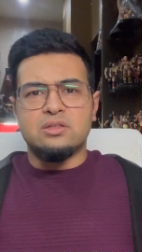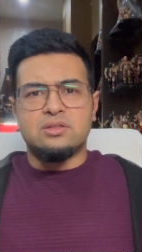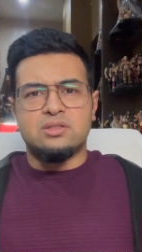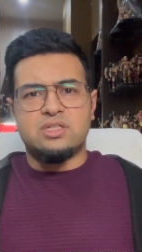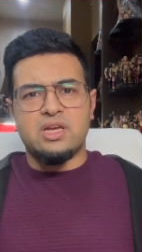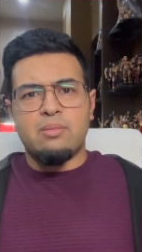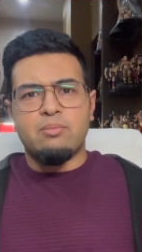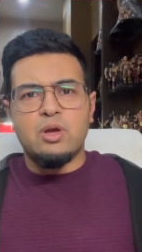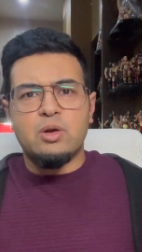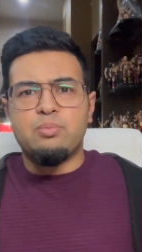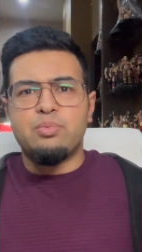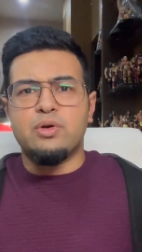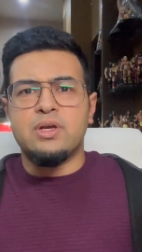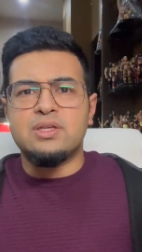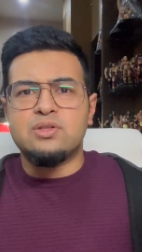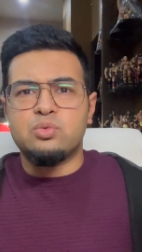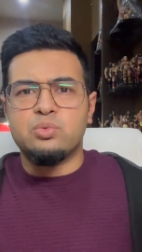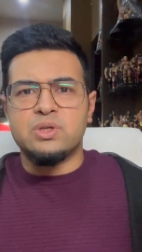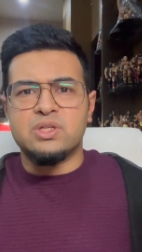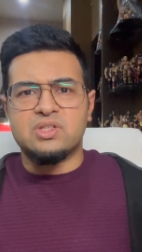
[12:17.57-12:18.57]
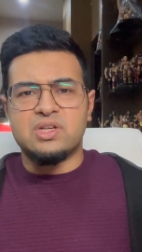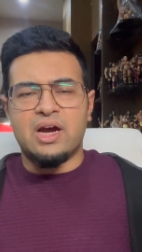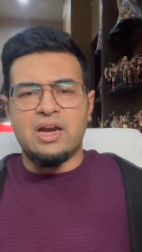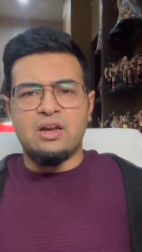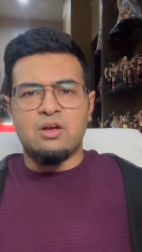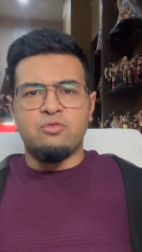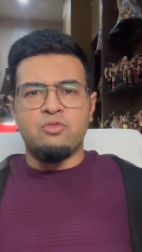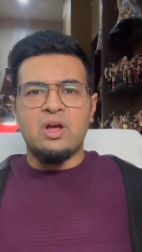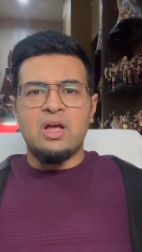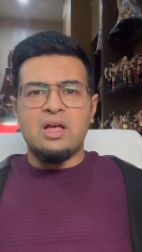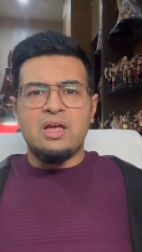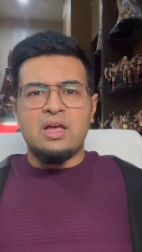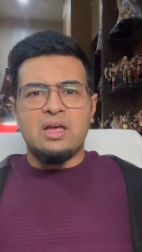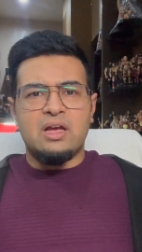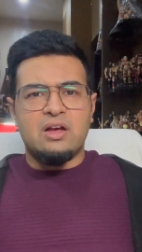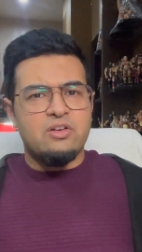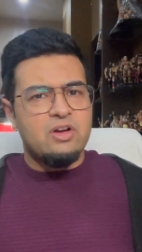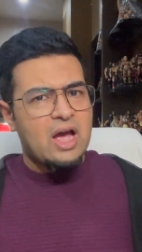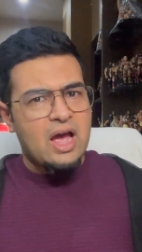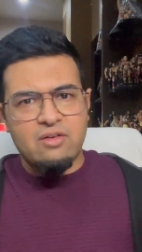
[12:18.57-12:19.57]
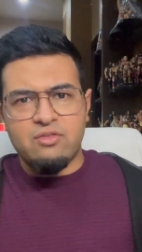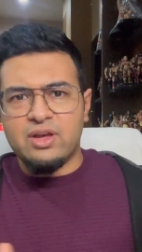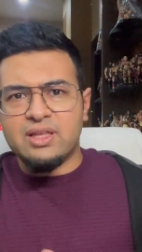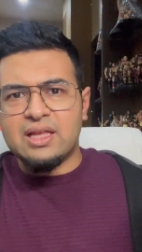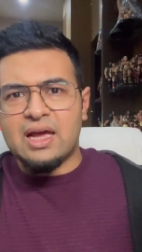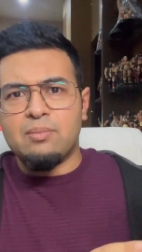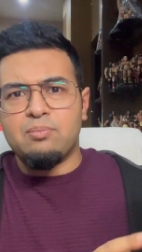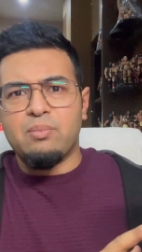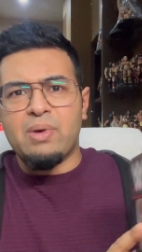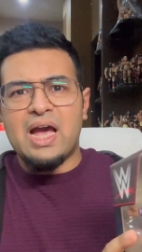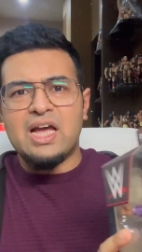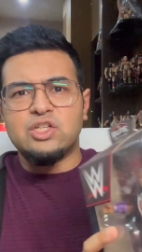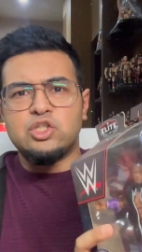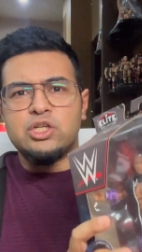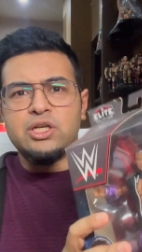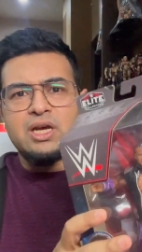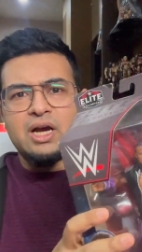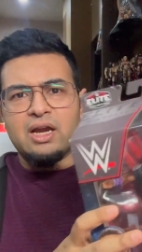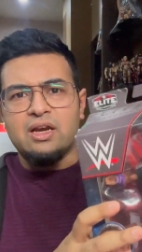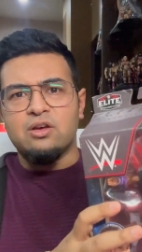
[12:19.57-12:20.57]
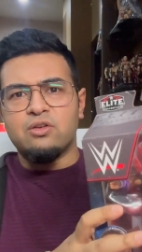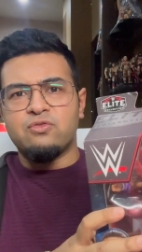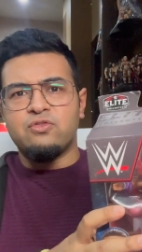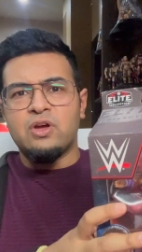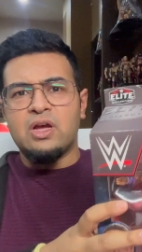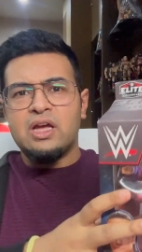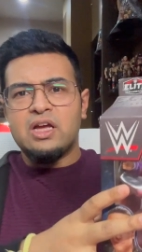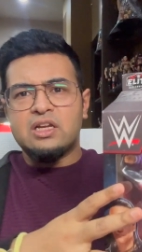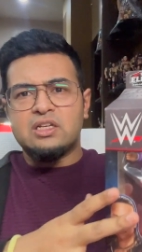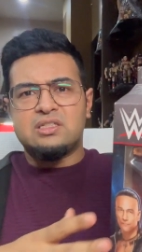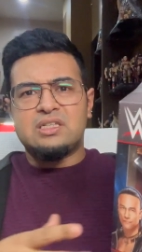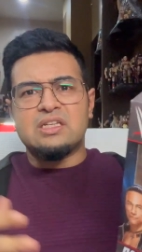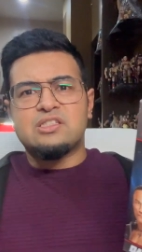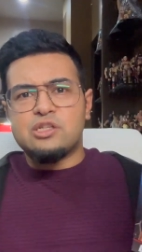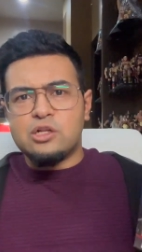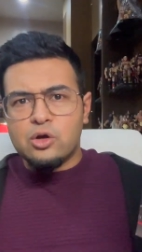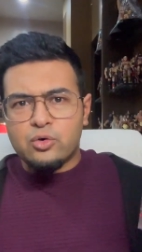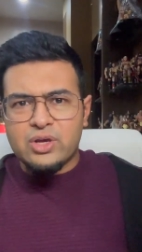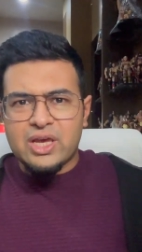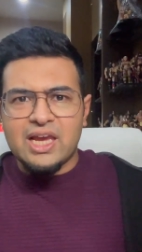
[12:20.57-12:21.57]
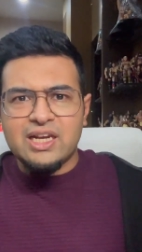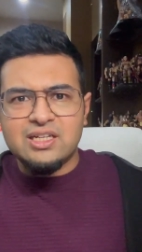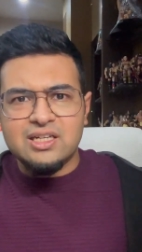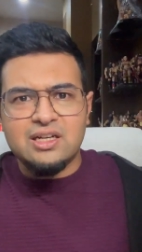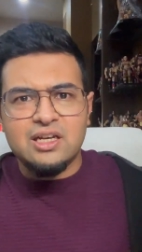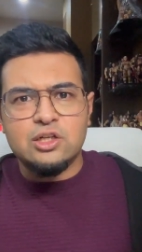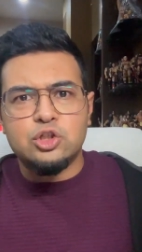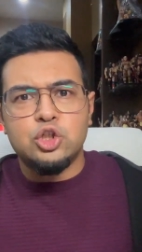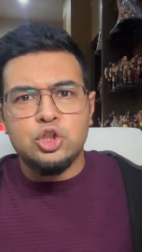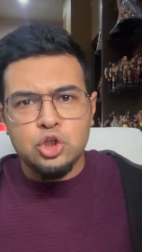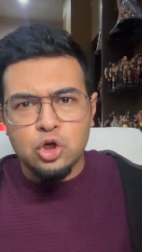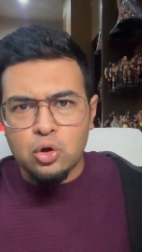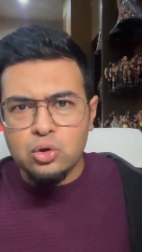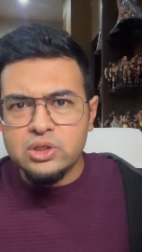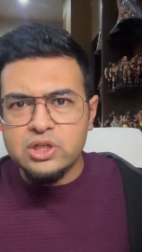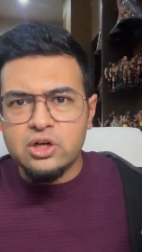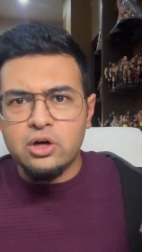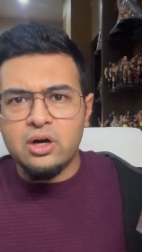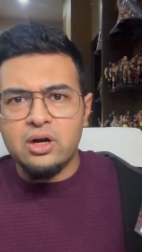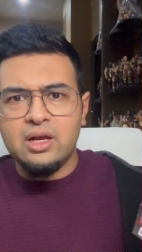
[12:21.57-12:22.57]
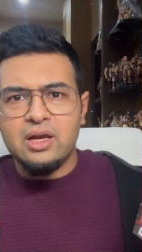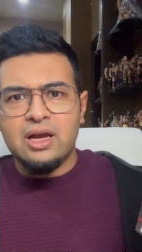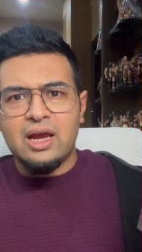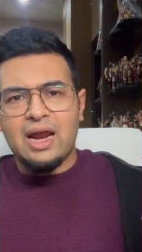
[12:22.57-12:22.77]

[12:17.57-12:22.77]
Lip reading: Damian Priest was kind of having that match, he kind of dislocated his shoulder.